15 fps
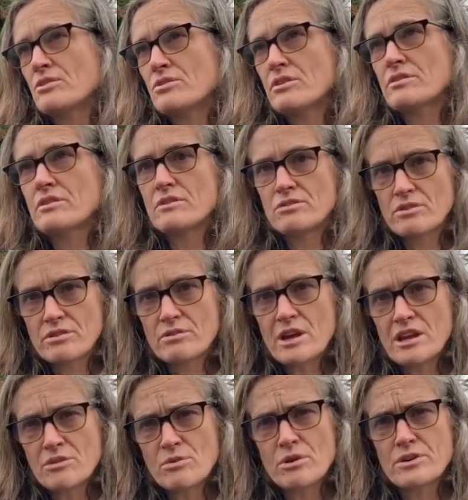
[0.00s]
north of the north
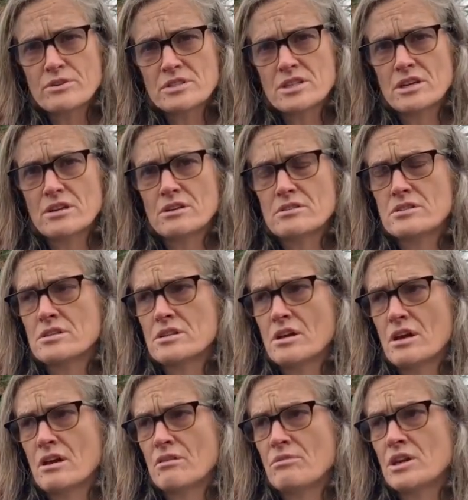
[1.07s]
headquarters here
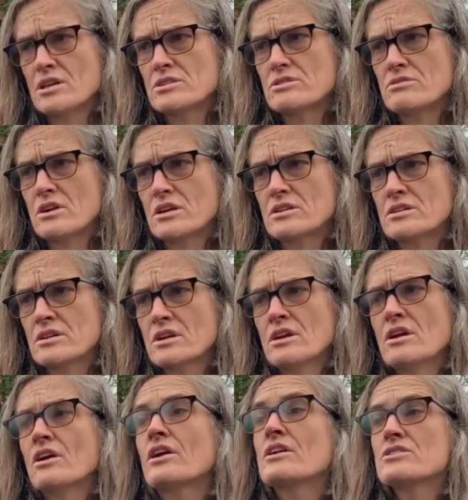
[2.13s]

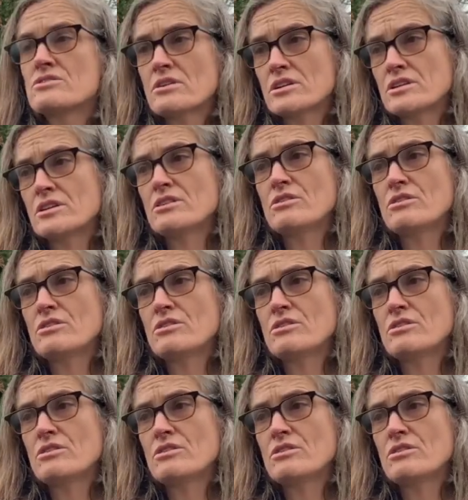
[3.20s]
to construct a